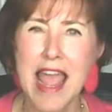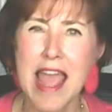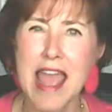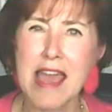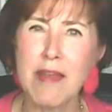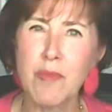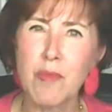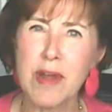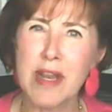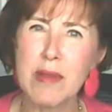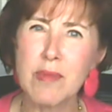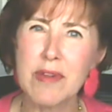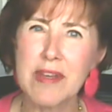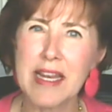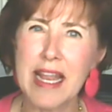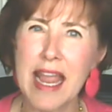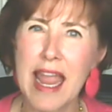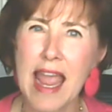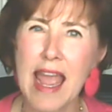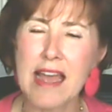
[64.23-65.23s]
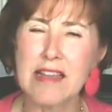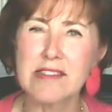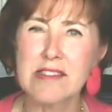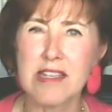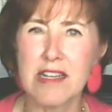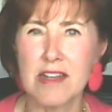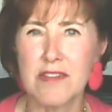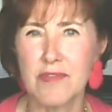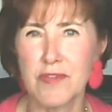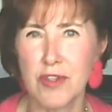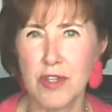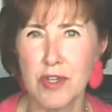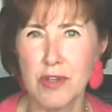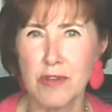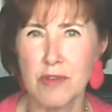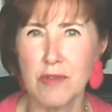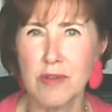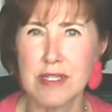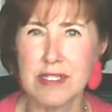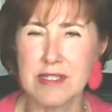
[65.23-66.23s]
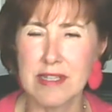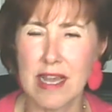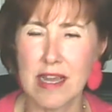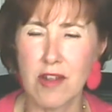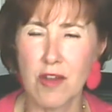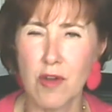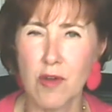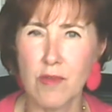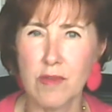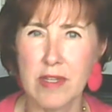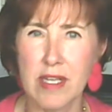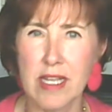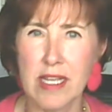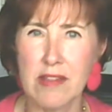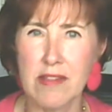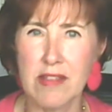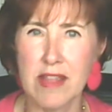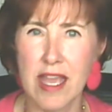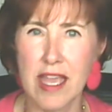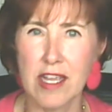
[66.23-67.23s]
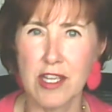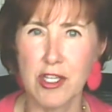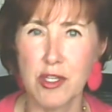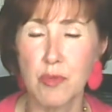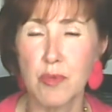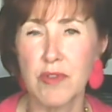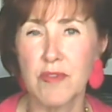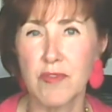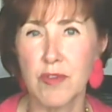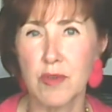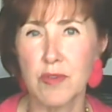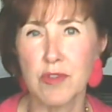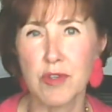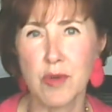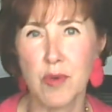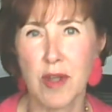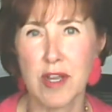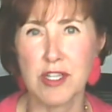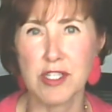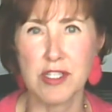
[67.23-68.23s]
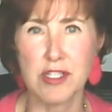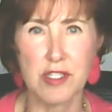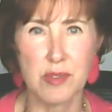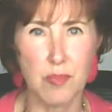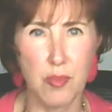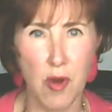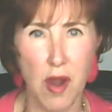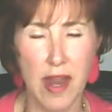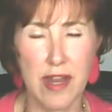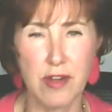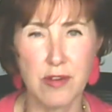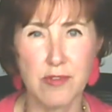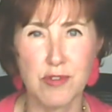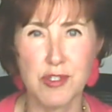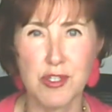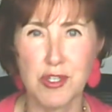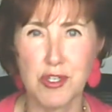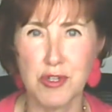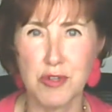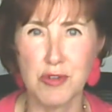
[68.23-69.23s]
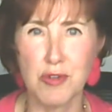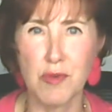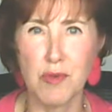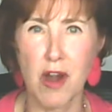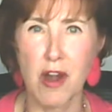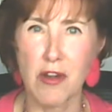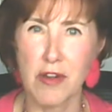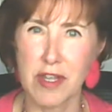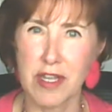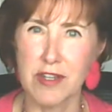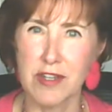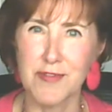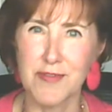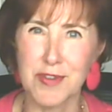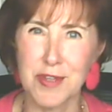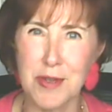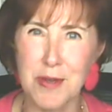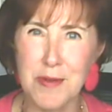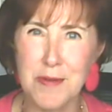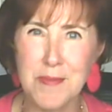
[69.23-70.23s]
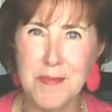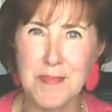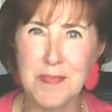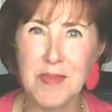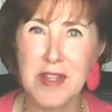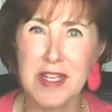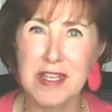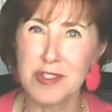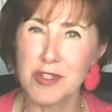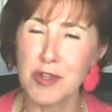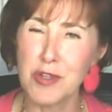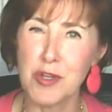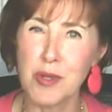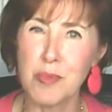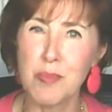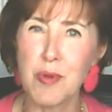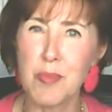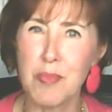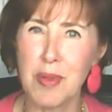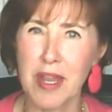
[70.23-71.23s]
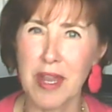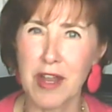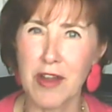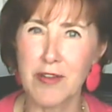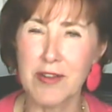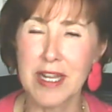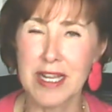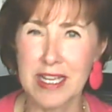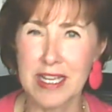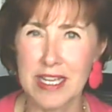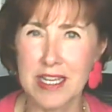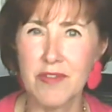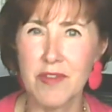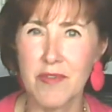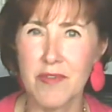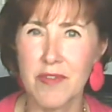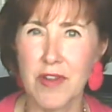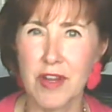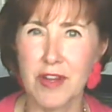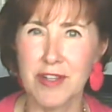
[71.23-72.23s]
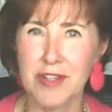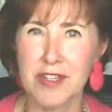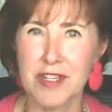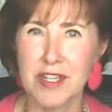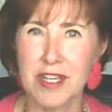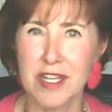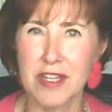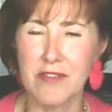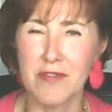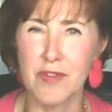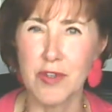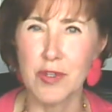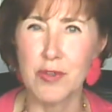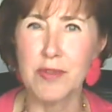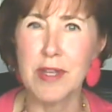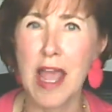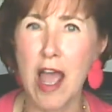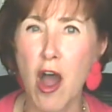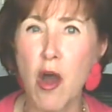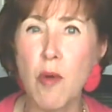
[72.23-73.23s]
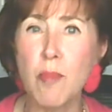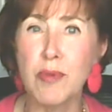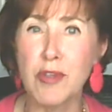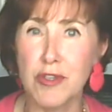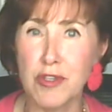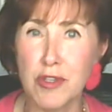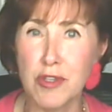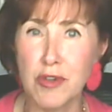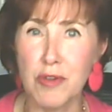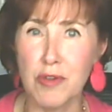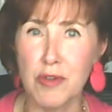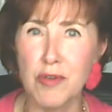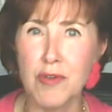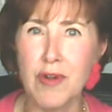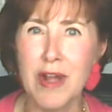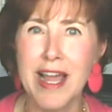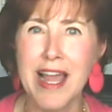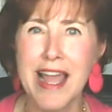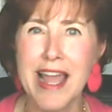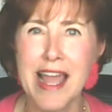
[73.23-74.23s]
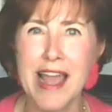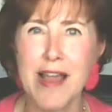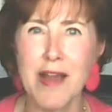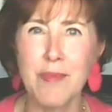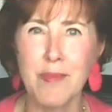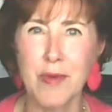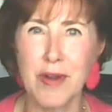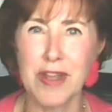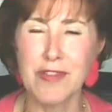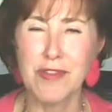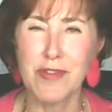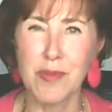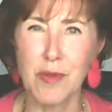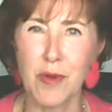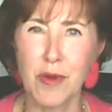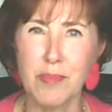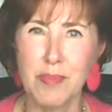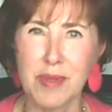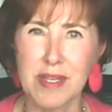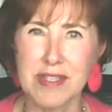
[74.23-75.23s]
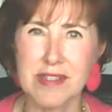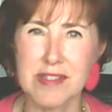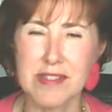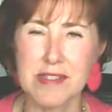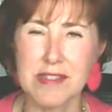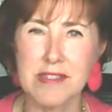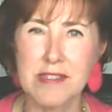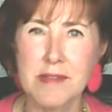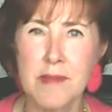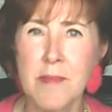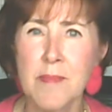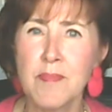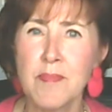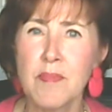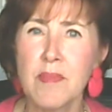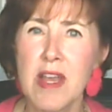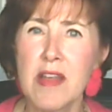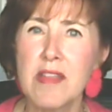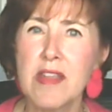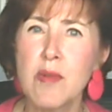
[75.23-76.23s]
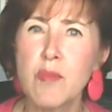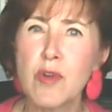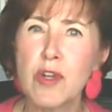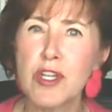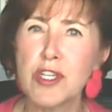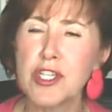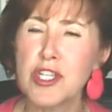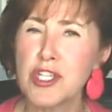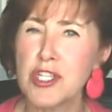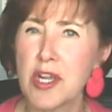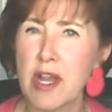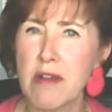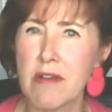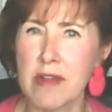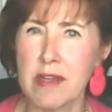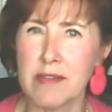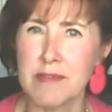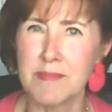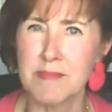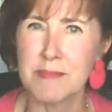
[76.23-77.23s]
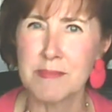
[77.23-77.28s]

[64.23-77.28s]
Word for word: And what I'm going to ask of you is not only that you review the questions prior to our interview, so you're prepared and give a very good interview to help you with your business. And then we're going to share it.